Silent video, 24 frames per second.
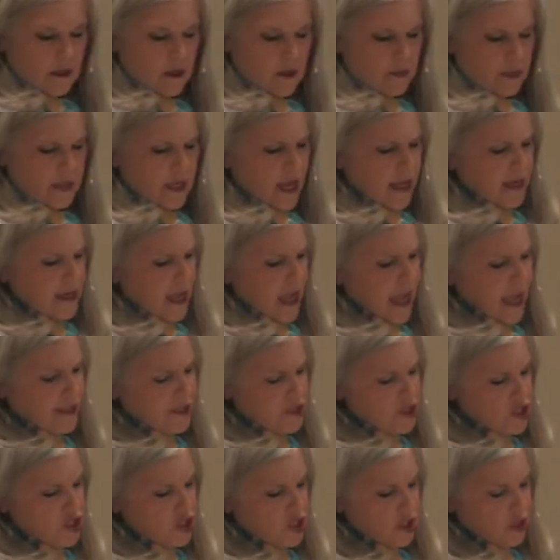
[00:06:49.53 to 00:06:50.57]
Peninnah had
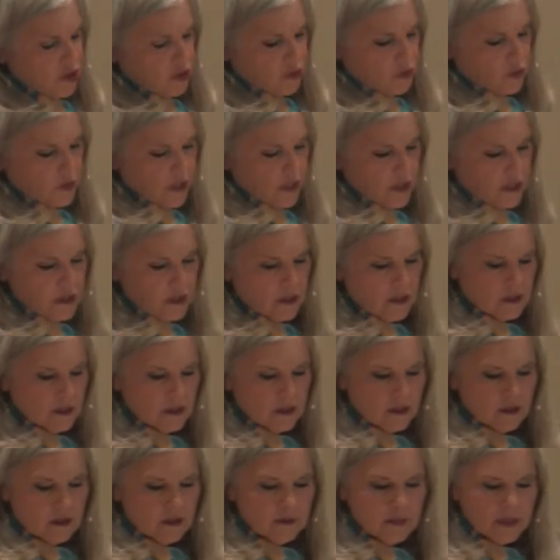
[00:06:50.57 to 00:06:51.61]
children,
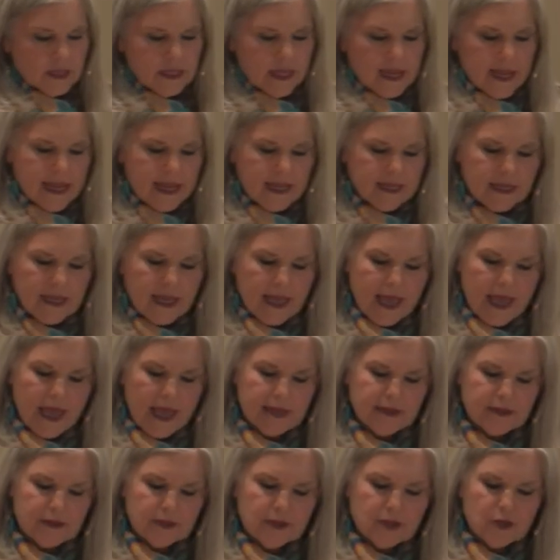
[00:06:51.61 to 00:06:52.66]
but Hannah
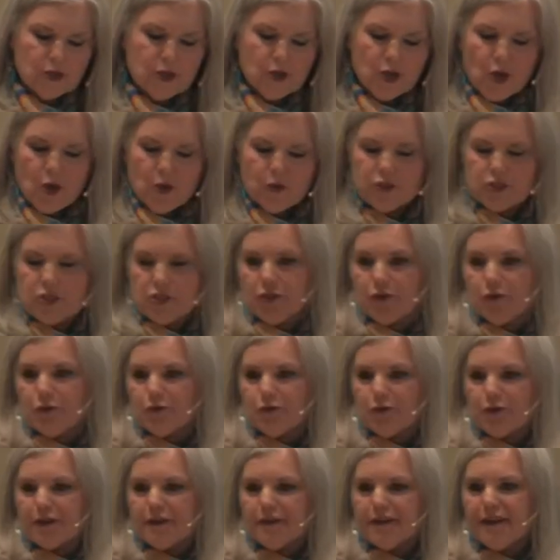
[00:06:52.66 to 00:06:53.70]
had no
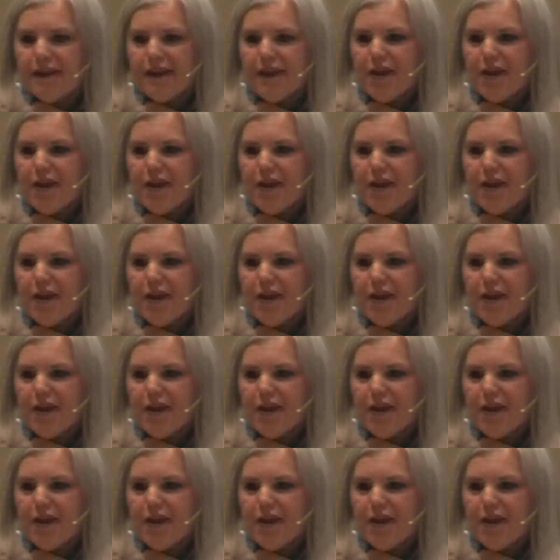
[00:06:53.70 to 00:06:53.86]
children.